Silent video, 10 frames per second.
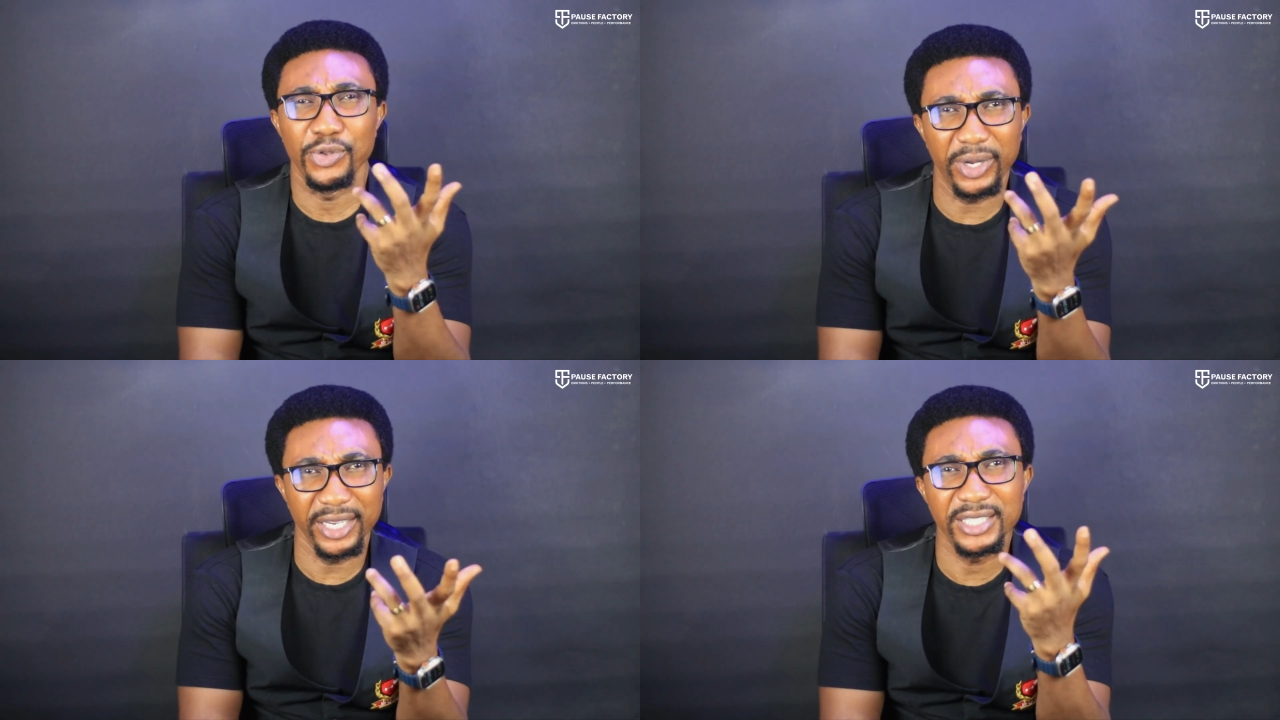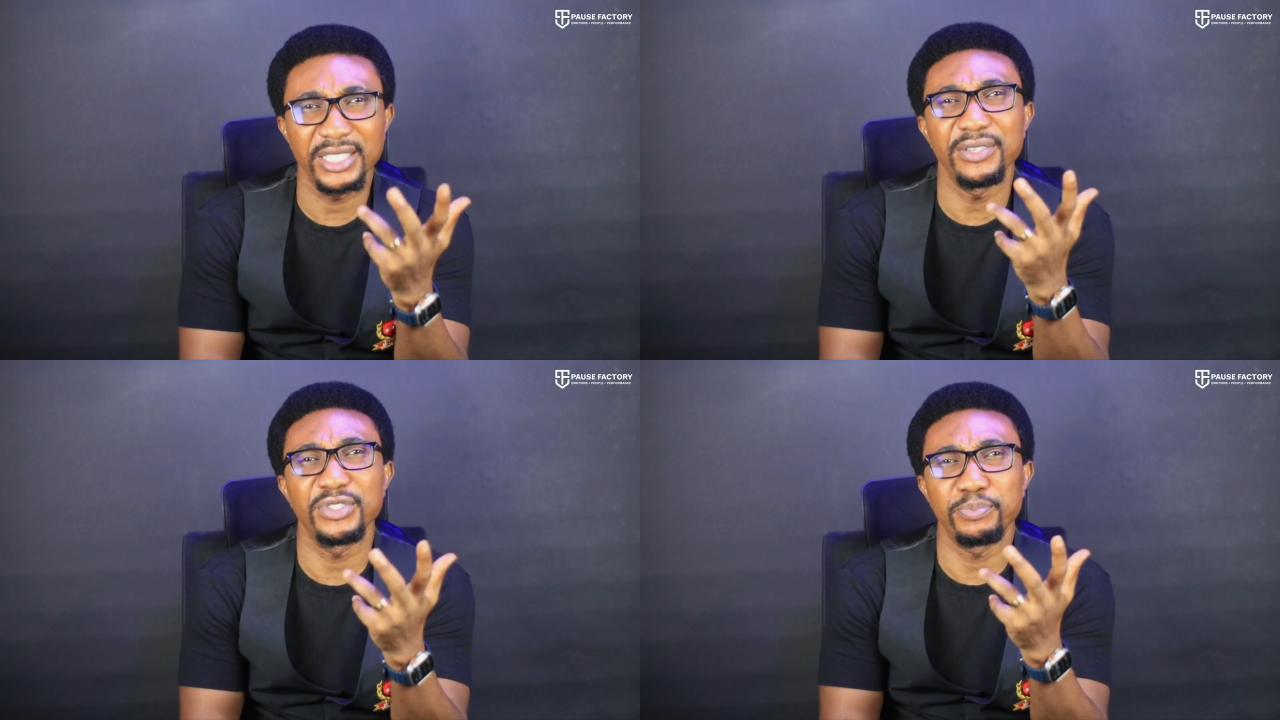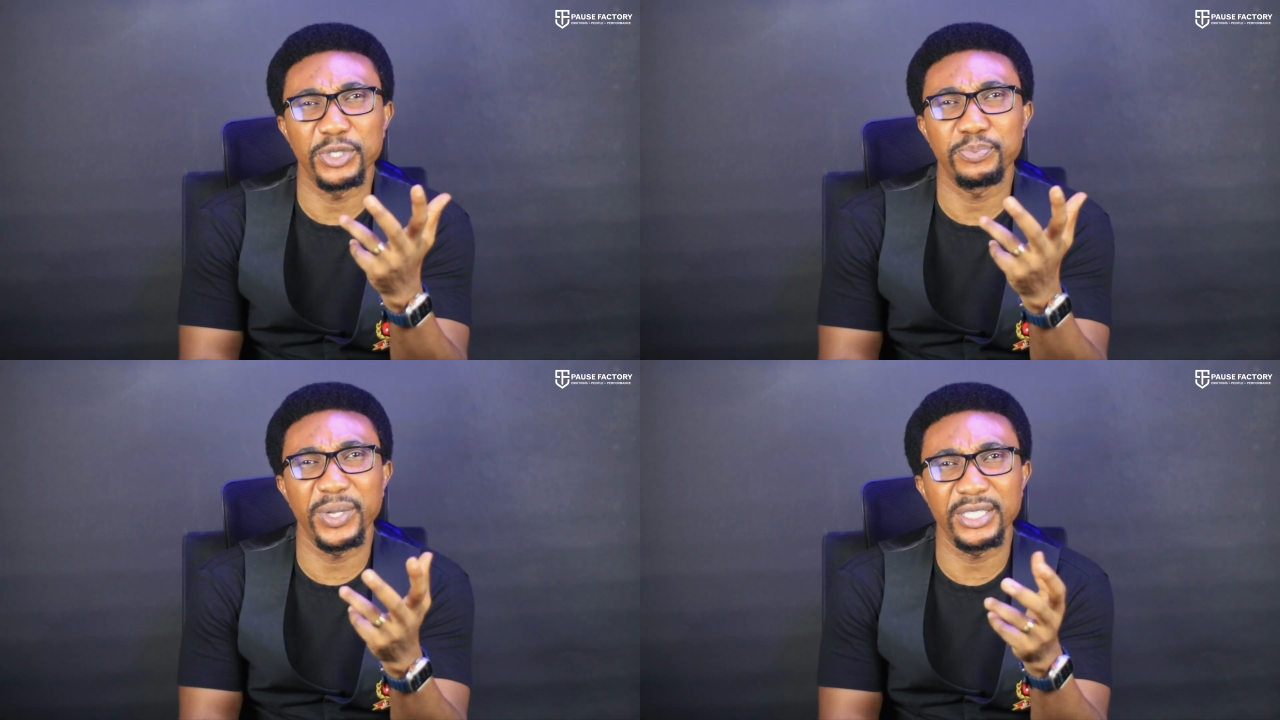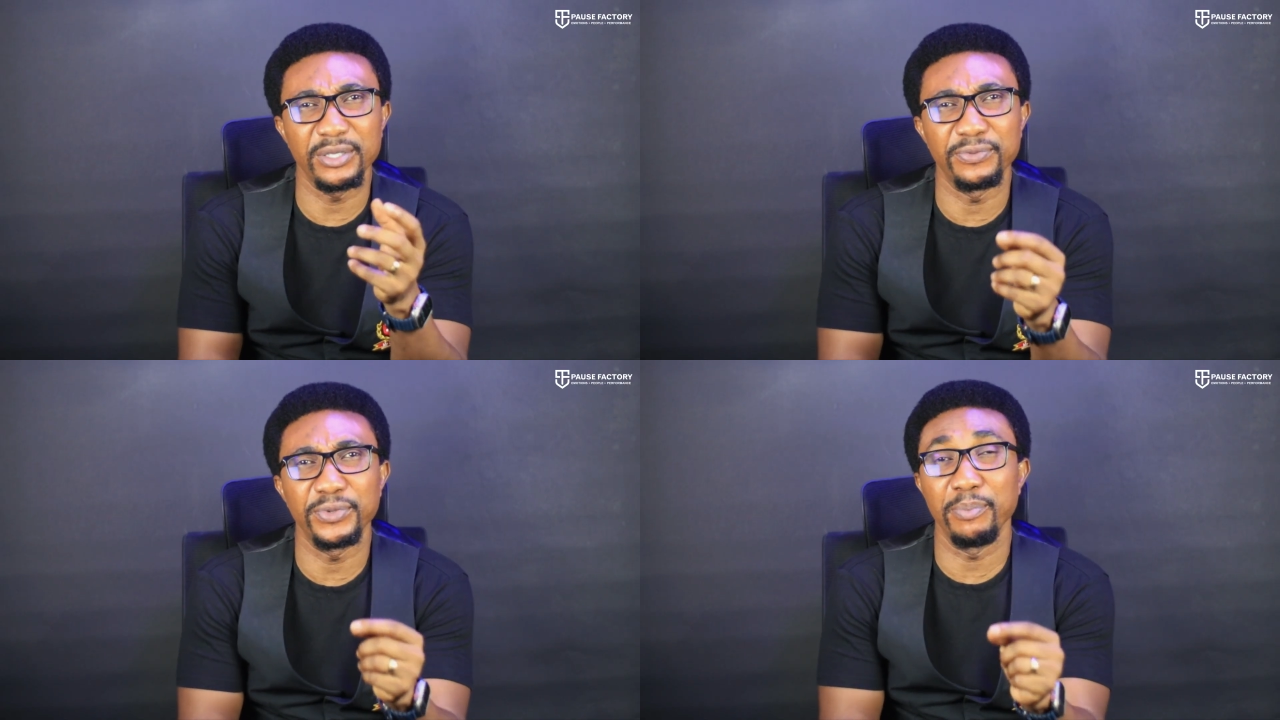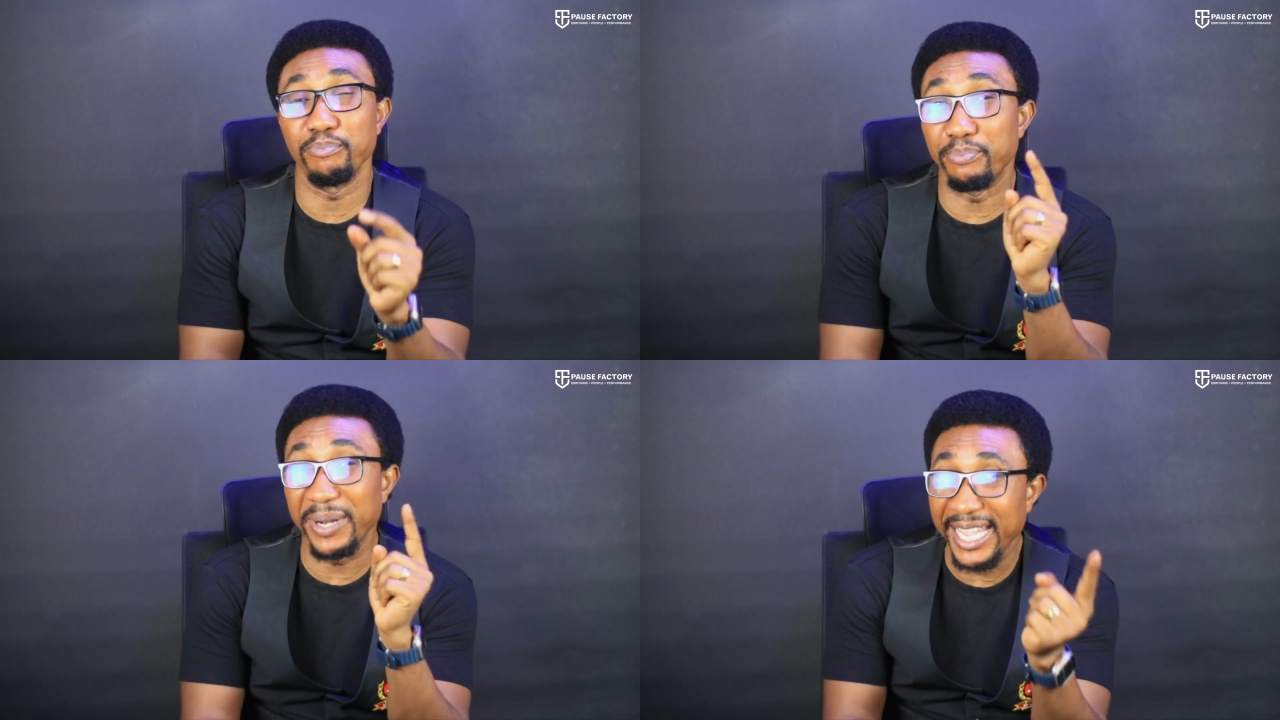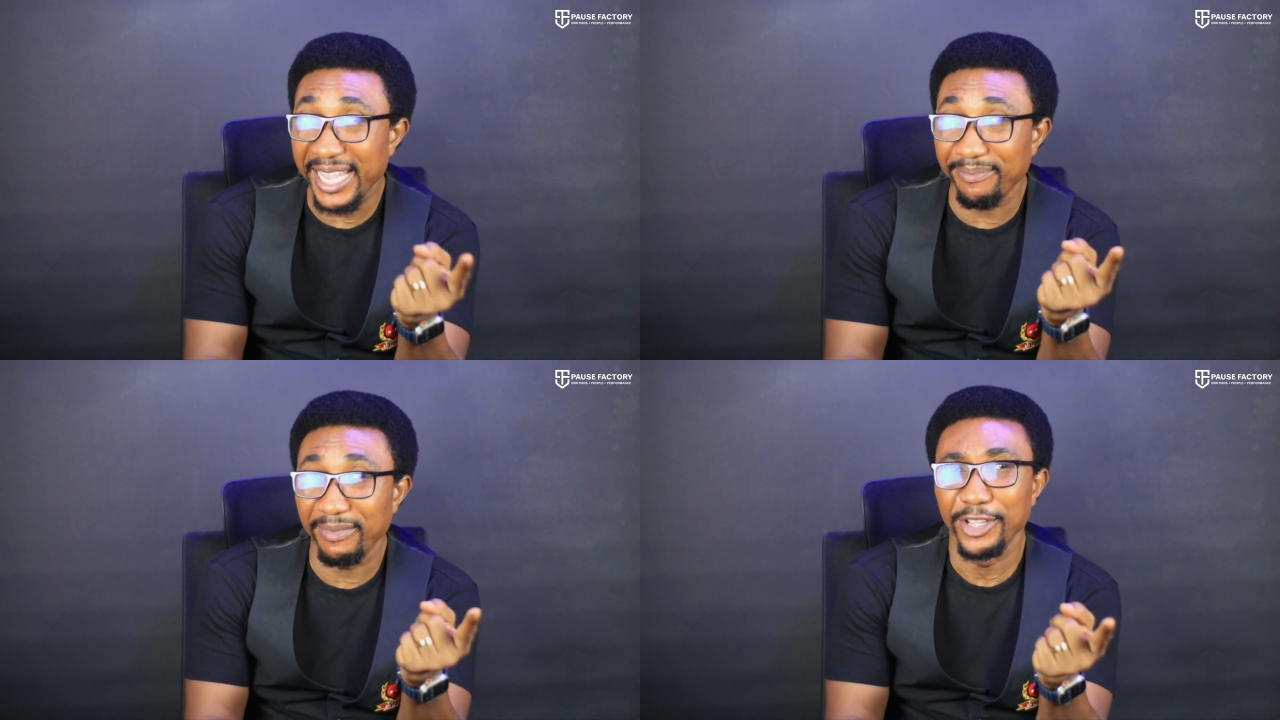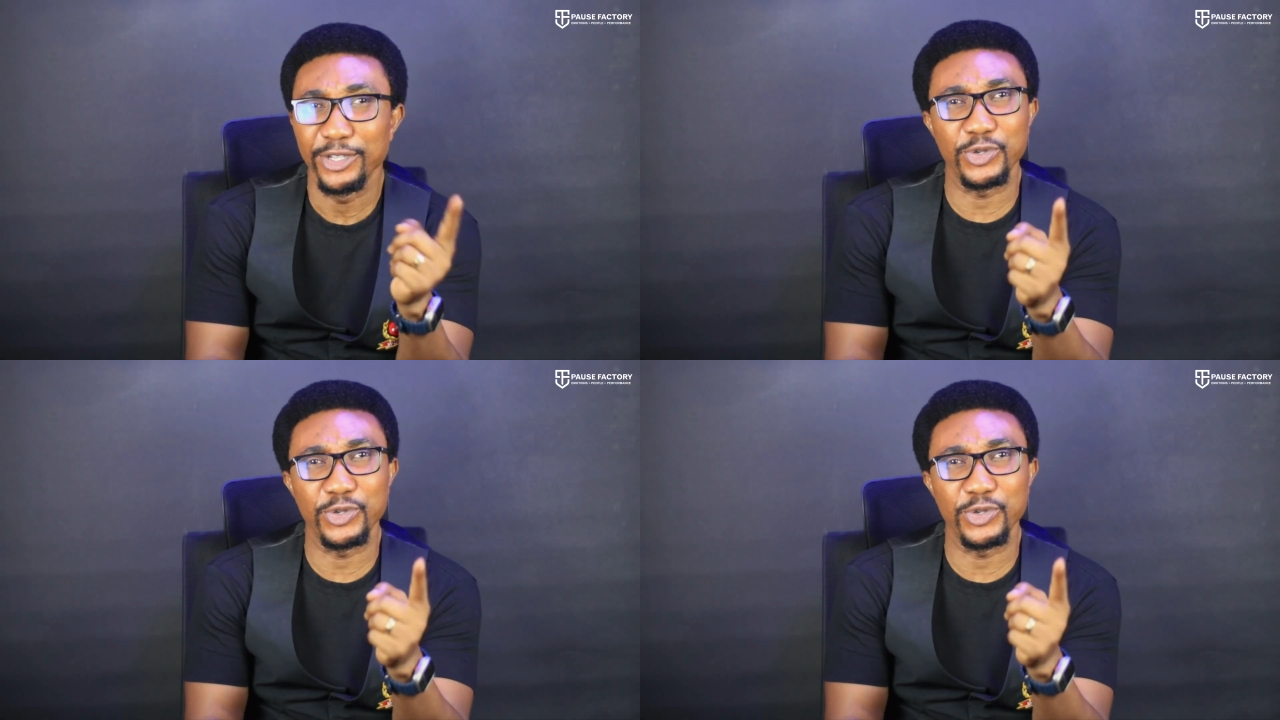You can shift perspective from blame